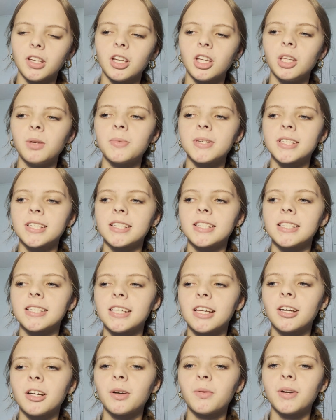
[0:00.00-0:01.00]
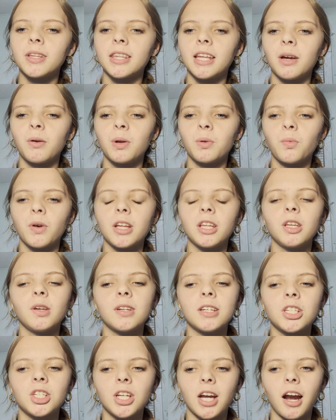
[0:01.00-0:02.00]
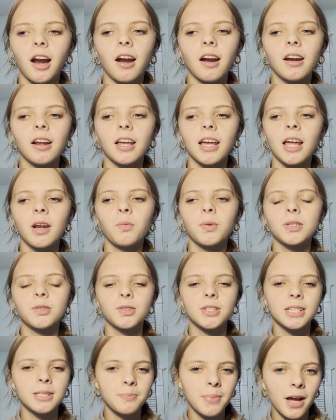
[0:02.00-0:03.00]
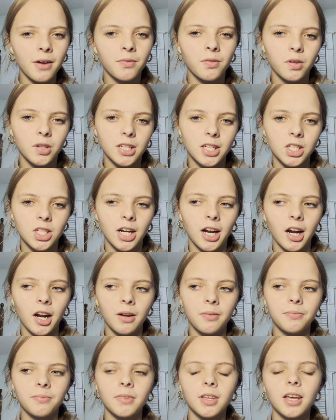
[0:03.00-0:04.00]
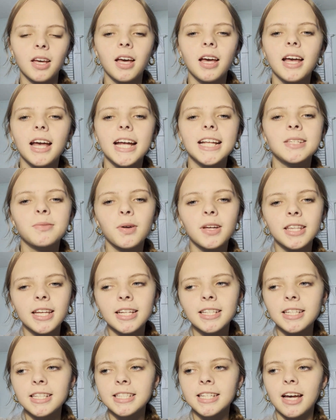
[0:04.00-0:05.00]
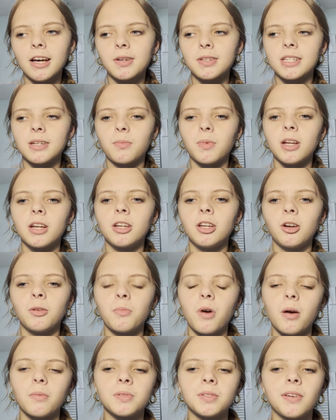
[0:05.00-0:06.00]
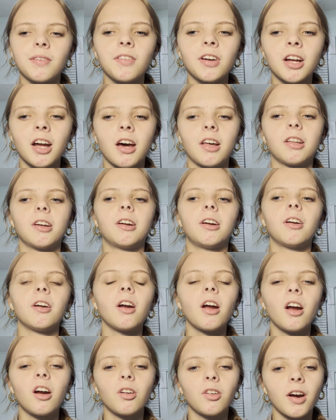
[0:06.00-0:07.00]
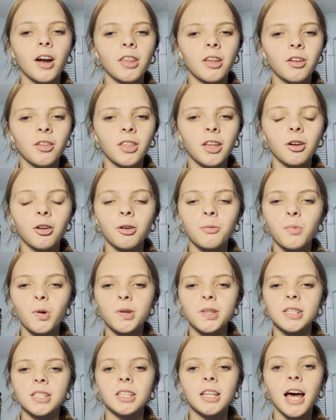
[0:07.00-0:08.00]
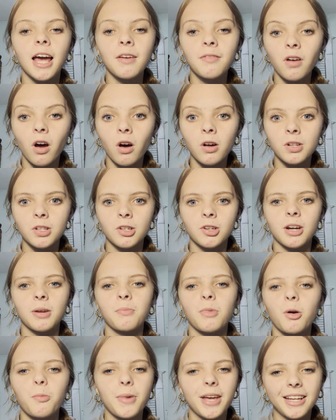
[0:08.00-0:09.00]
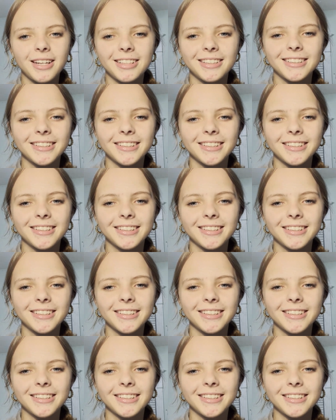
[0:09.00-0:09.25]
You must consider what they would want you to share and what's respectful to share. It's one thing to tell someone your mom's favorite color rather than her most life-altering moment.